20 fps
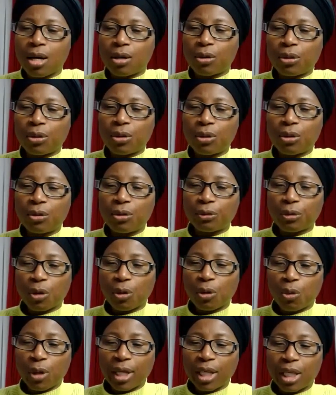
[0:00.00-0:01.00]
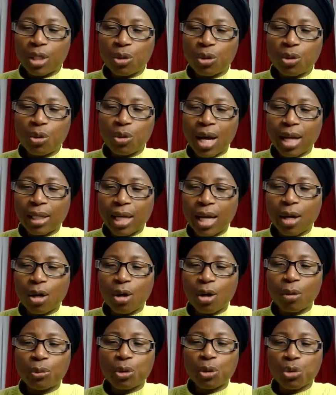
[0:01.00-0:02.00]
Oh, for waking you and I
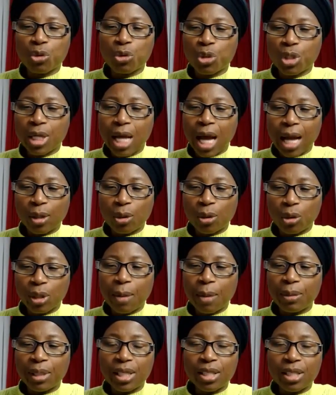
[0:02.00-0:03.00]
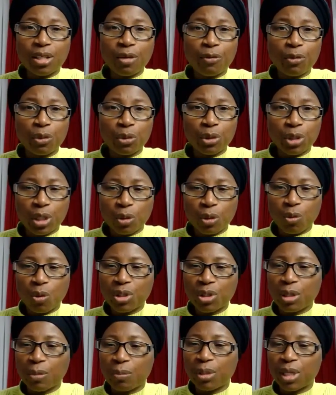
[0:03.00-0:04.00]
up to see another blessing for day.
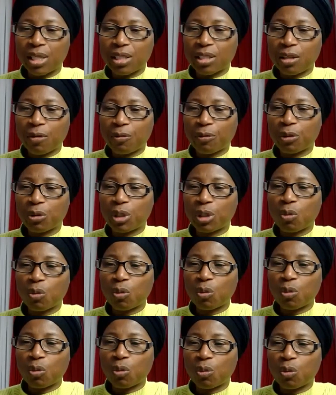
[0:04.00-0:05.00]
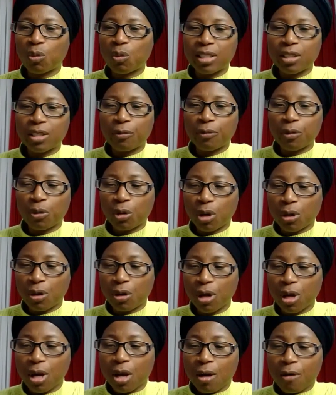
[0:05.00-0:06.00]
What a blessing for day. What a blessing for
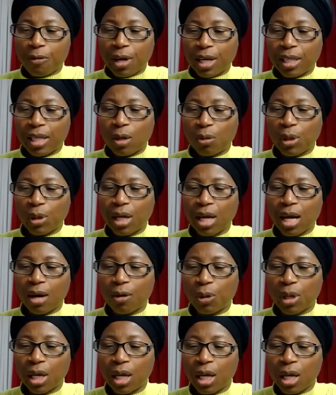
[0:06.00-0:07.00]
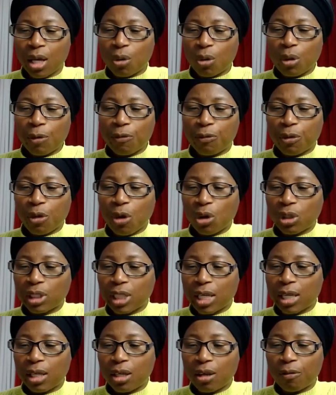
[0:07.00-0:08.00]
God. Father, we, we, we've got
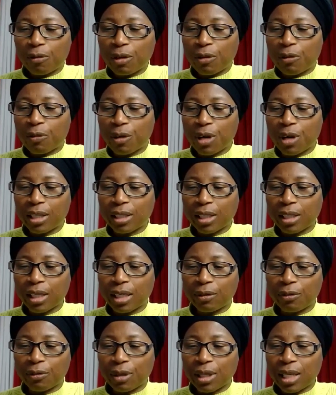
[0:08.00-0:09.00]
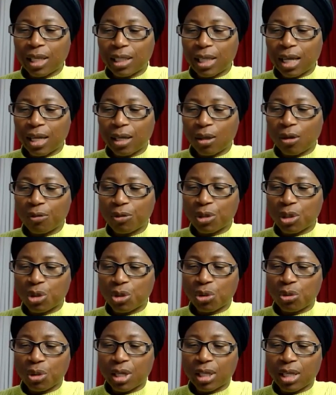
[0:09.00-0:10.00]
a lovely Father, Father that loves the
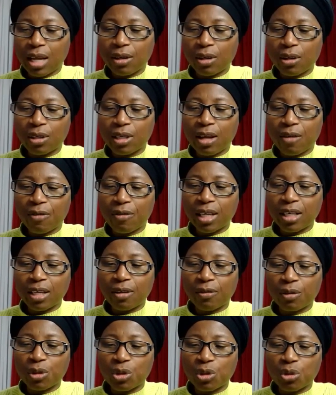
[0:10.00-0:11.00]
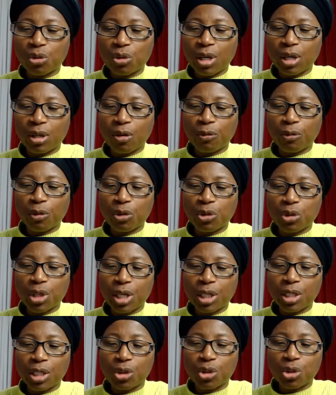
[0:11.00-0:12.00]
children, that never leave his children, not
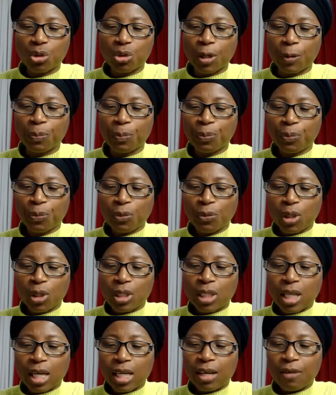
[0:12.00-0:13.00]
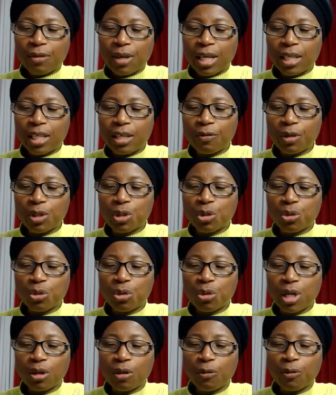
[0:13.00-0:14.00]
forsake his children. Now never leave his
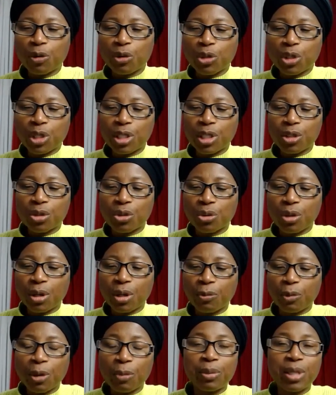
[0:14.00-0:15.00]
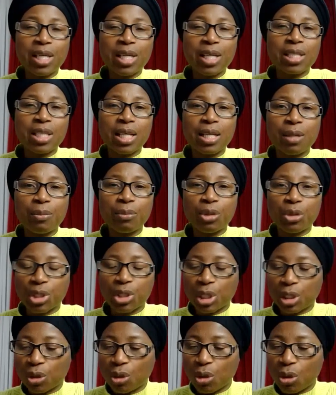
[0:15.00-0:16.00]
children, nor forsake his children. We bless the name of
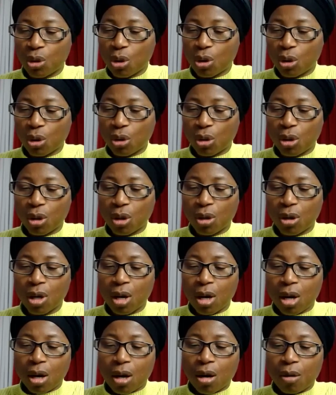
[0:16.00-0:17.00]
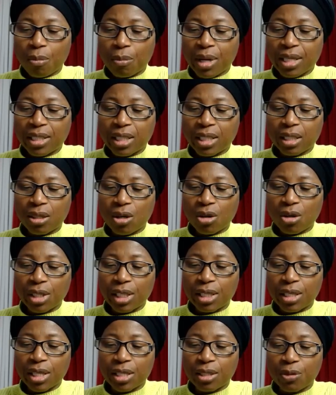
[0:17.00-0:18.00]
the Lord. Oh, oh, Almighty God,
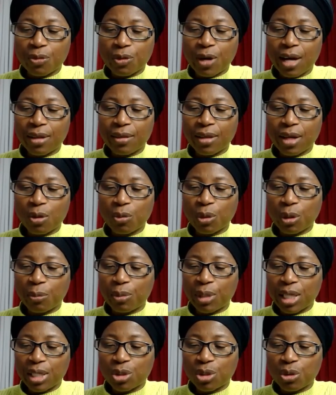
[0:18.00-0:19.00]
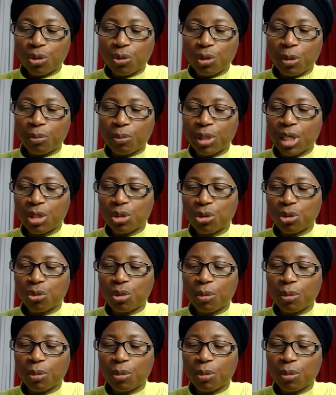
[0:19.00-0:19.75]
He is Father. We bless you. We bless you.